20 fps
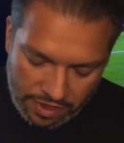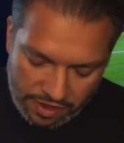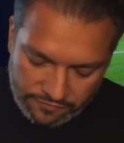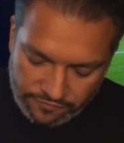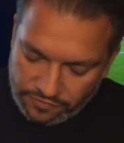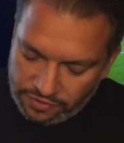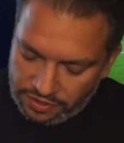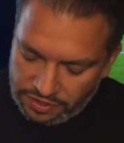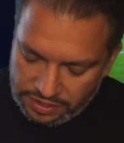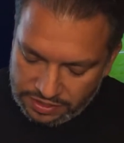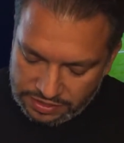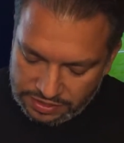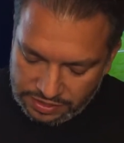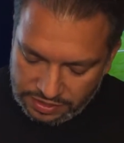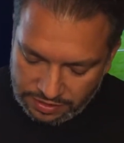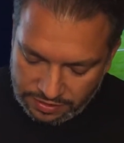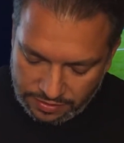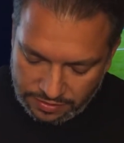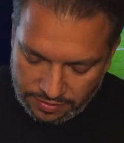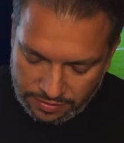for you, Easy.
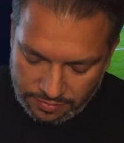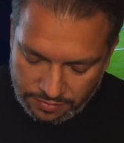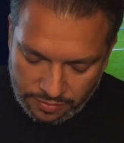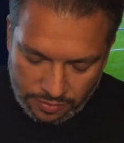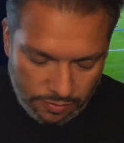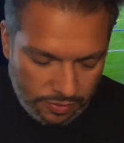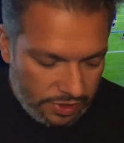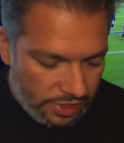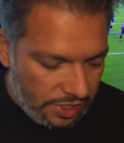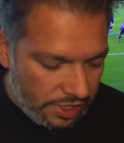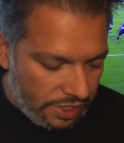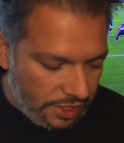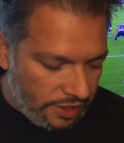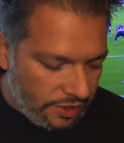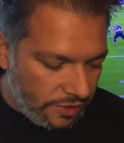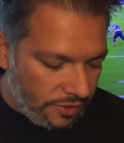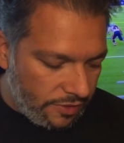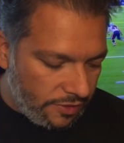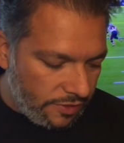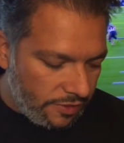But what are you going to
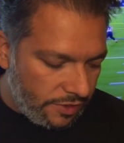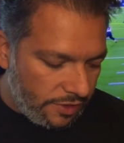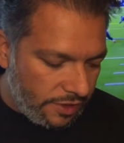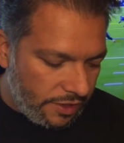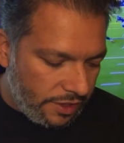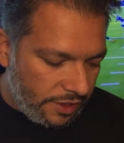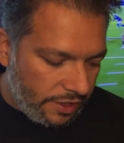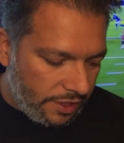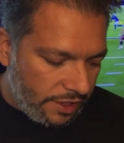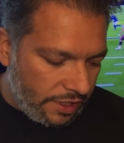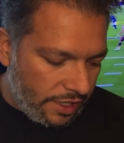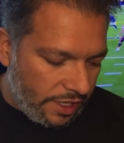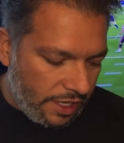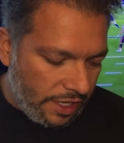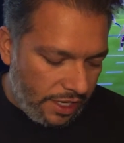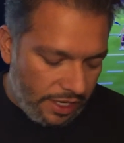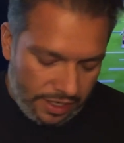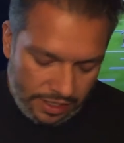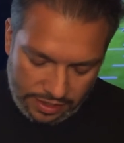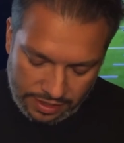do?
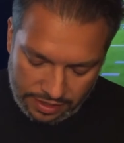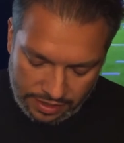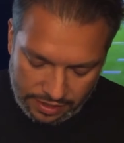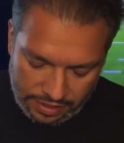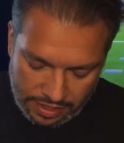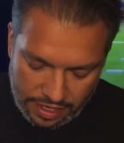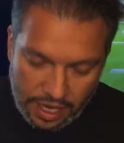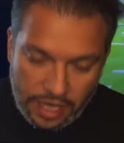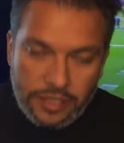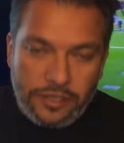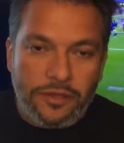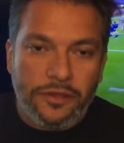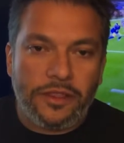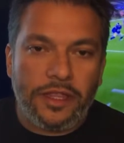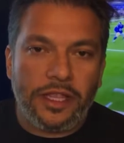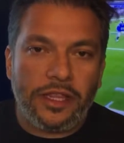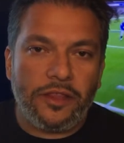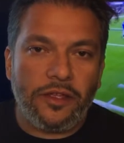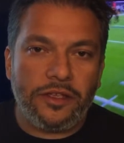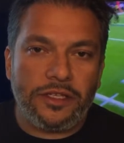I do
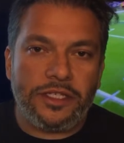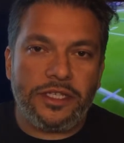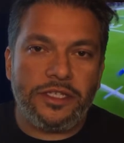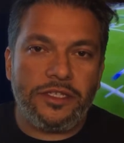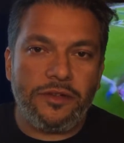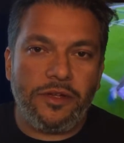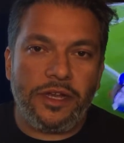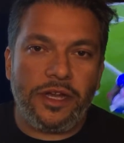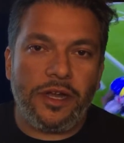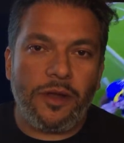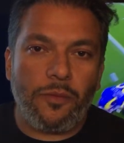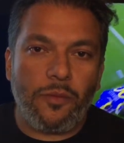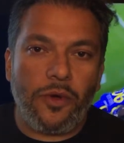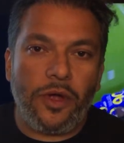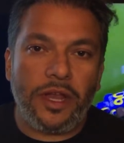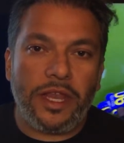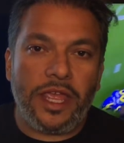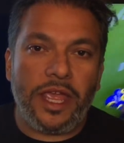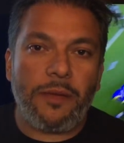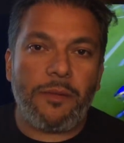think, though, since you ended up
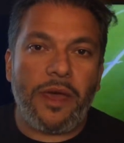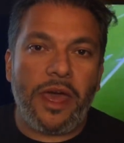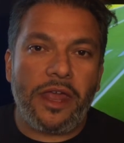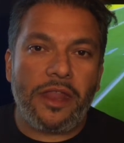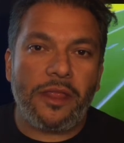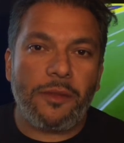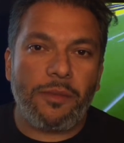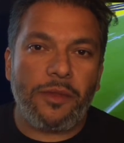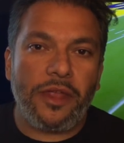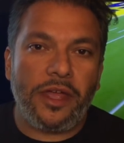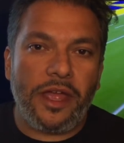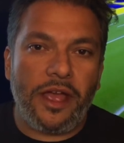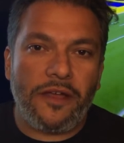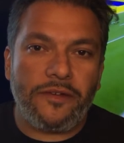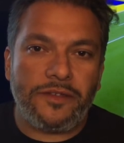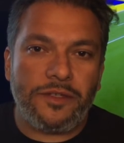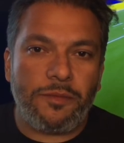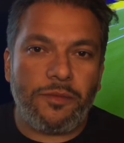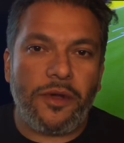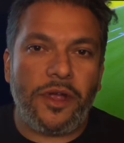one game out of the playoffs,
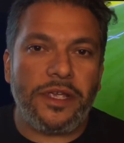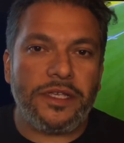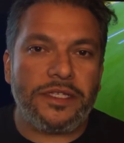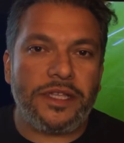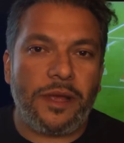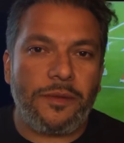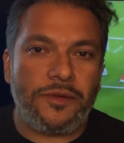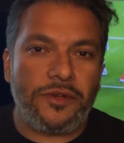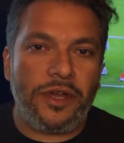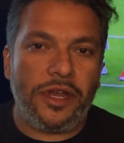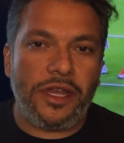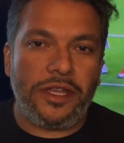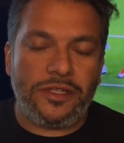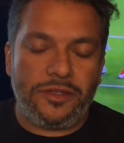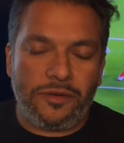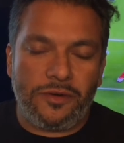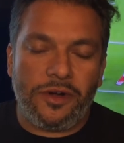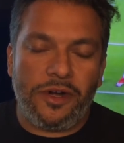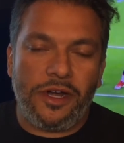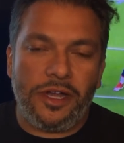you probably stopped trading
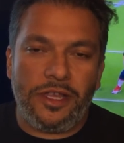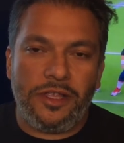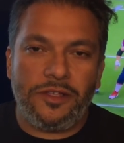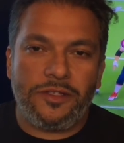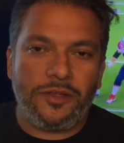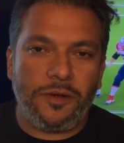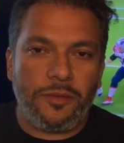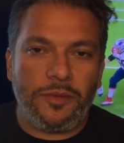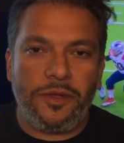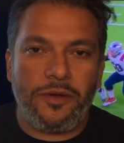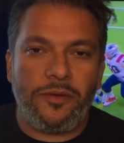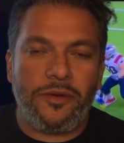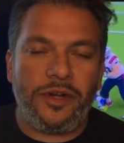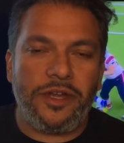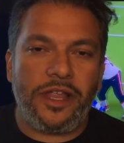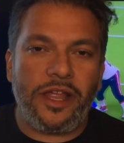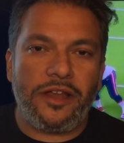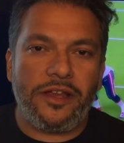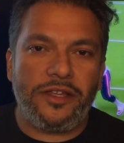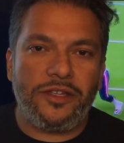too early. You told me you weren't
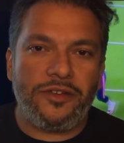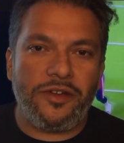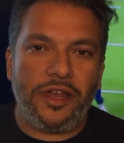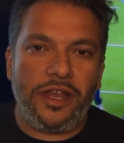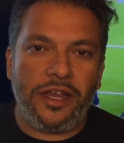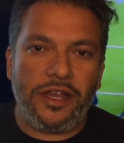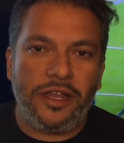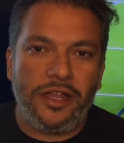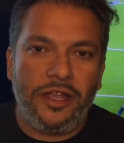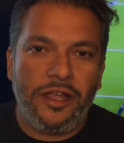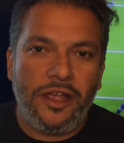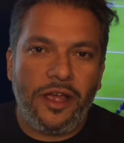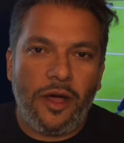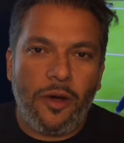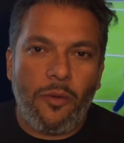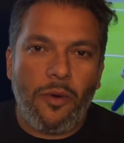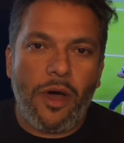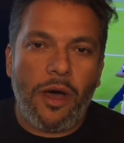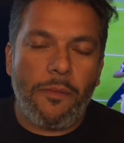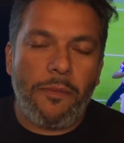down to trade a
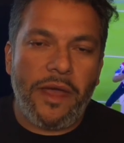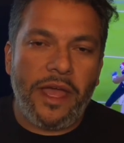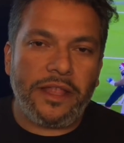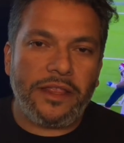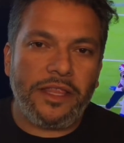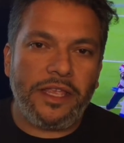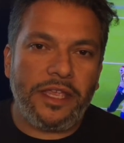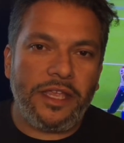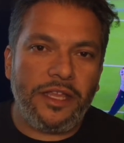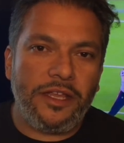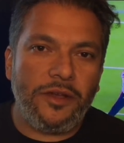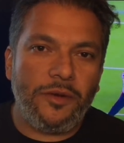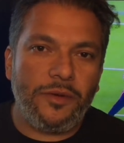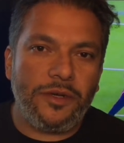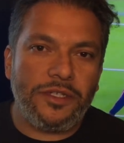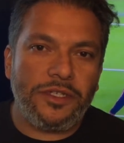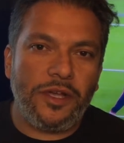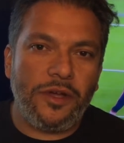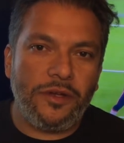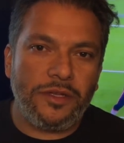while back thinking you were
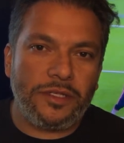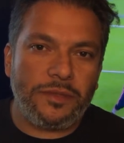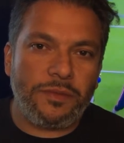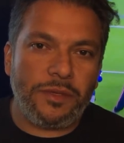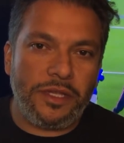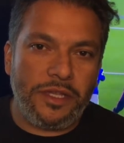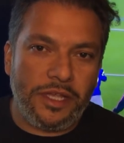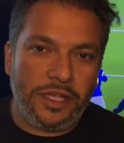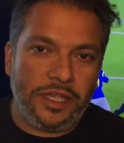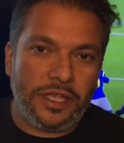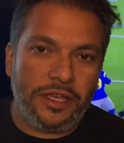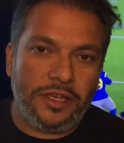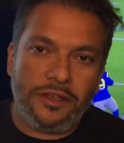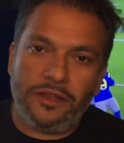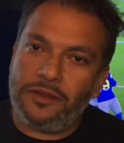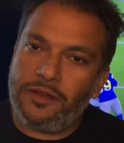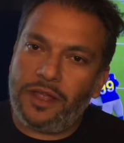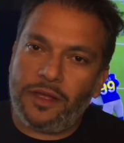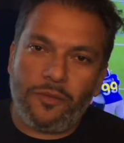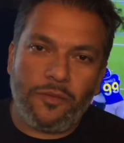toast, but look at
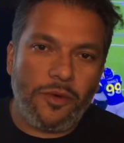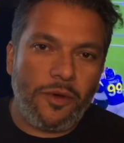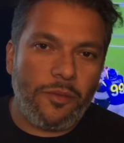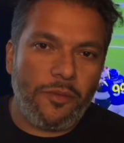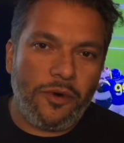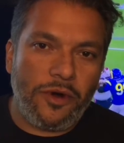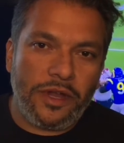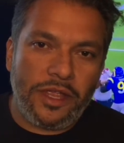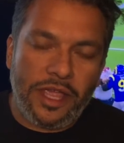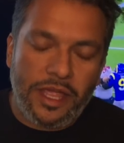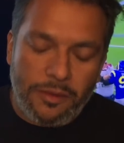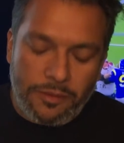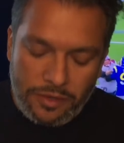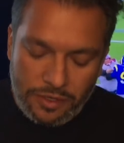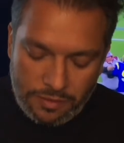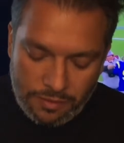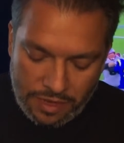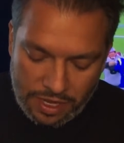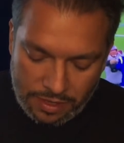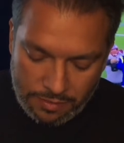dude, like one more game and you
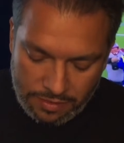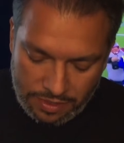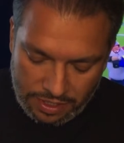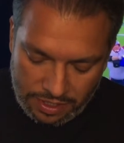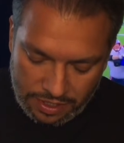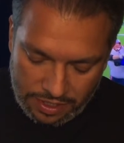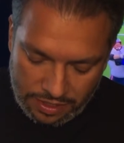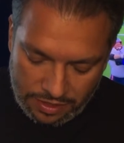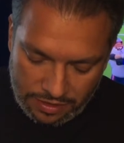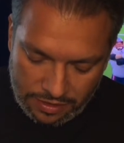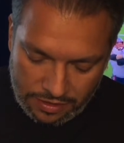might have been in there.